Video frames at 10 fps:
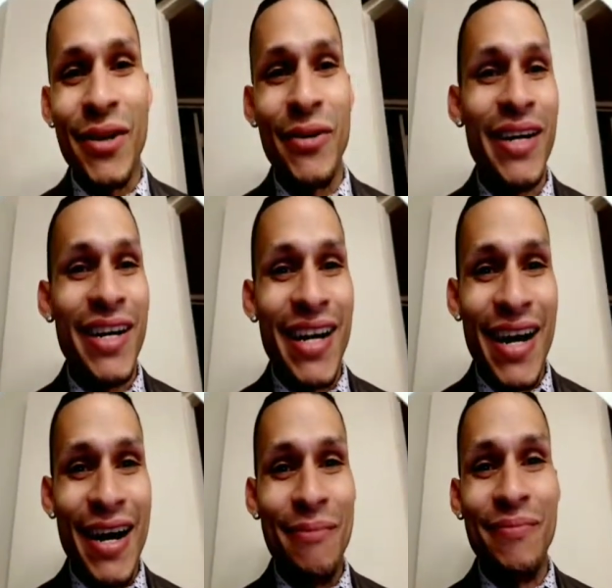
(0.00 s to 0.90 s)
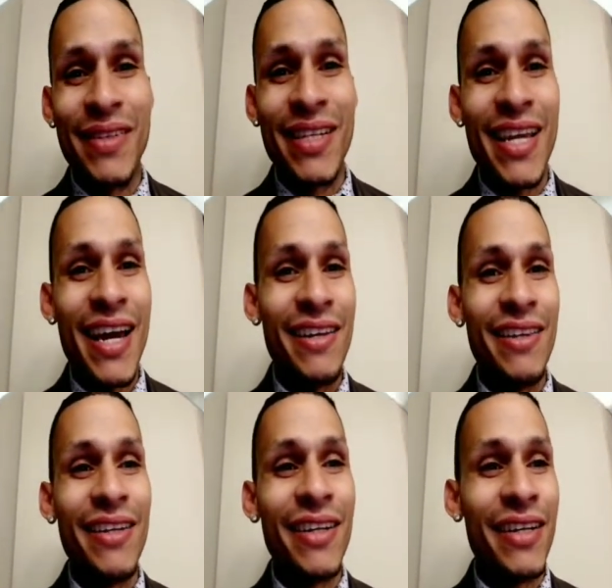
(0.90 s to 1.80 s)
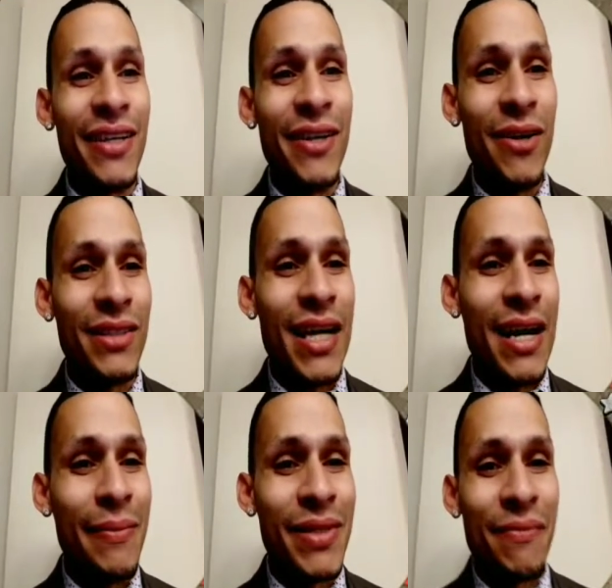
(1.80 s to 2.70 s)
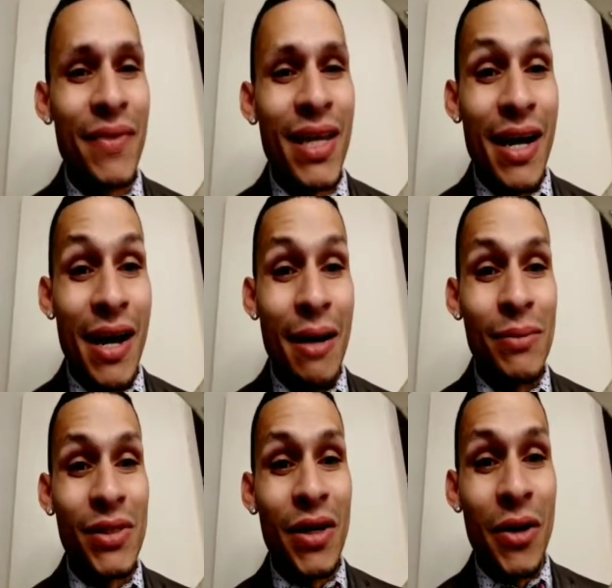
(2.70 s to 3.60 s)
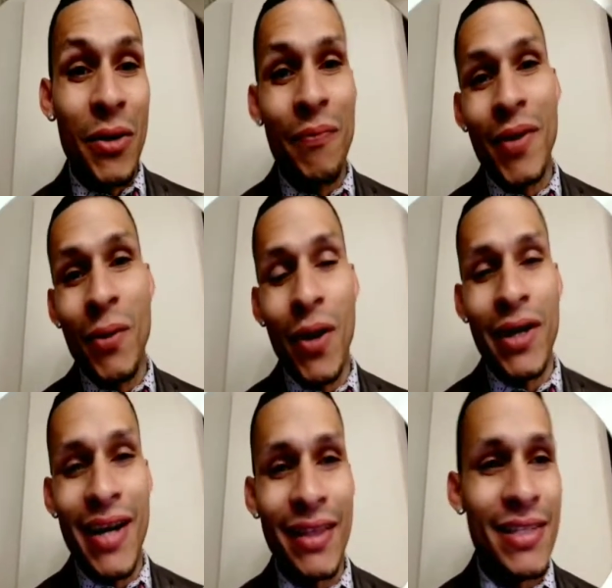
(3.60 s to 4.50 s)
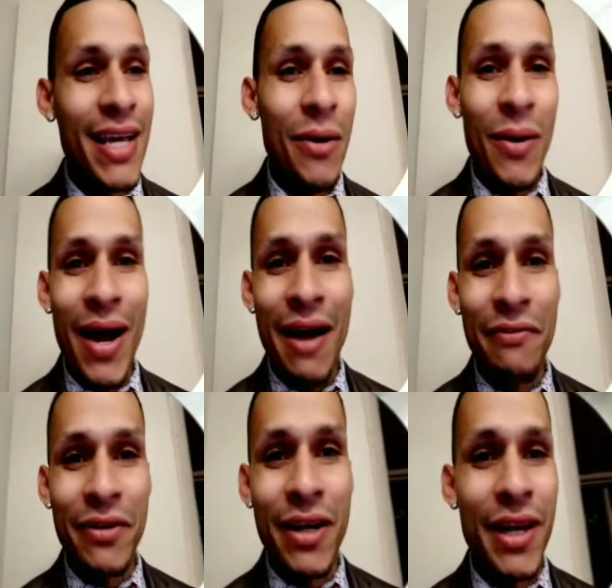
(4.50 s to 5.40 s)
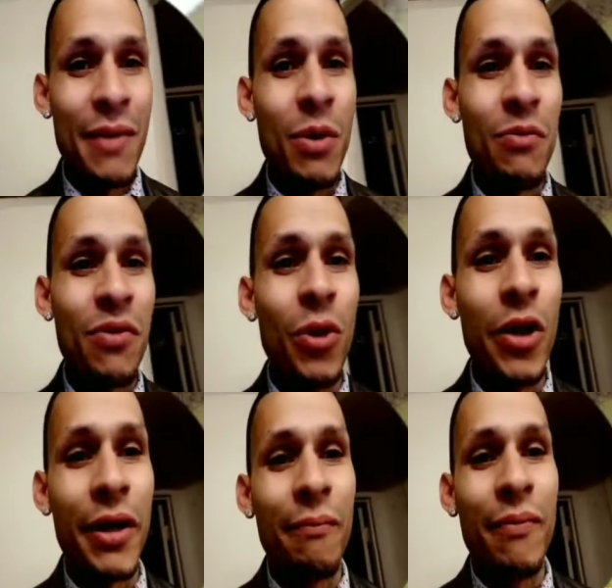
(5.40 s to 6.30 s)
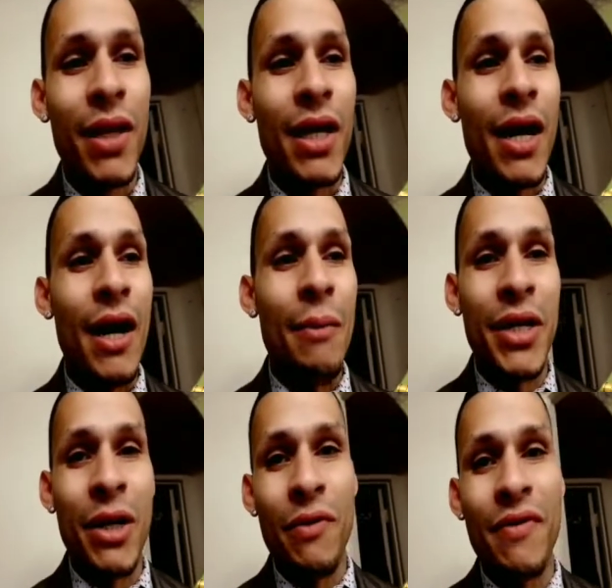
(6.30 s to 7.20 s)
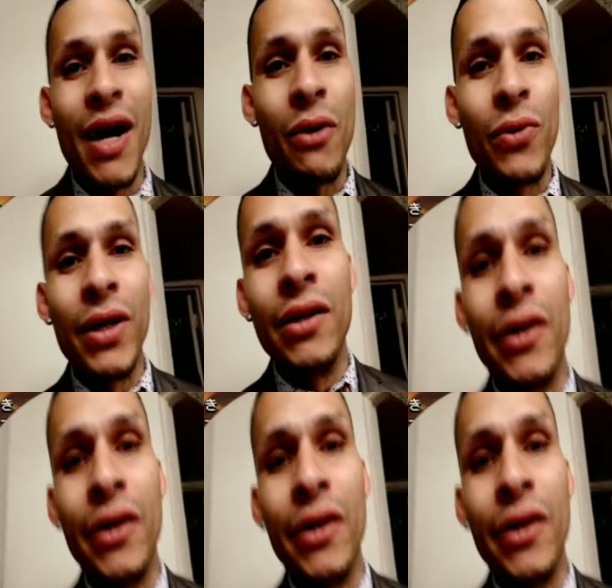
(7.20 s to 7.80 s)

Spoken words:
gotta look good at all times. So wanted to knock this out after I came home from work. But here we've got Riddler going